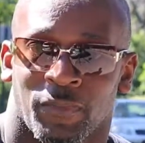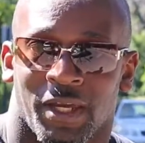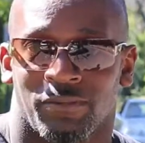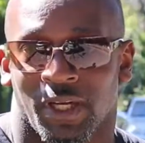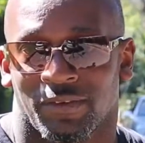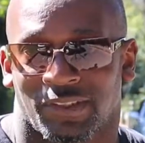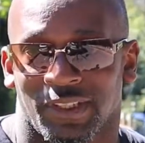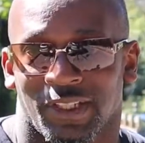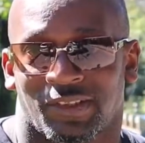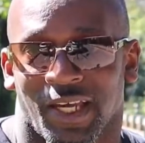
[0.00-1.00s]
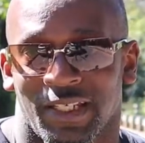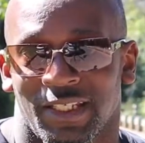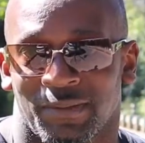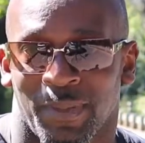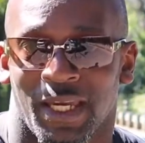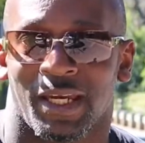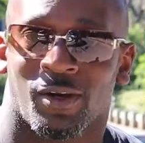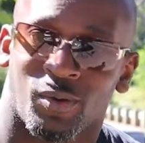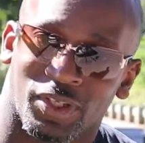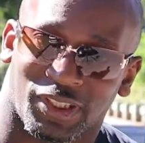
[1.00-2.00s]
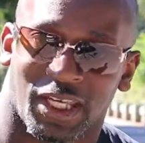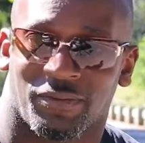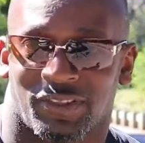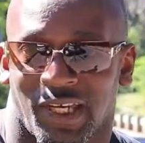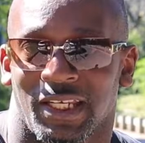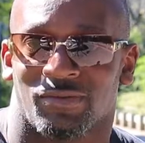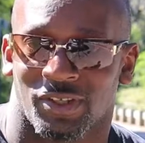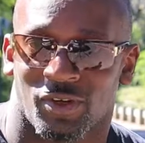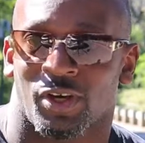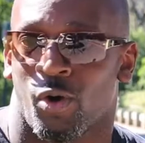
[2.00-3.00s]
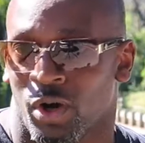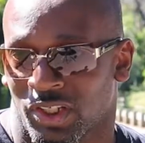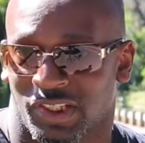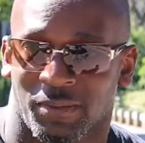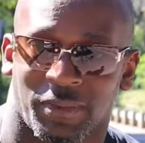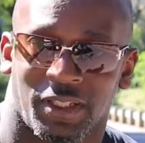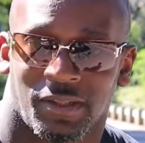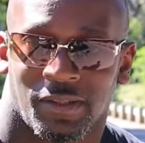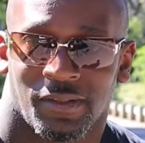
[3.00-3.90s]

Have you ever seen a Chinese man go inside of a Chinese restaurant and order something?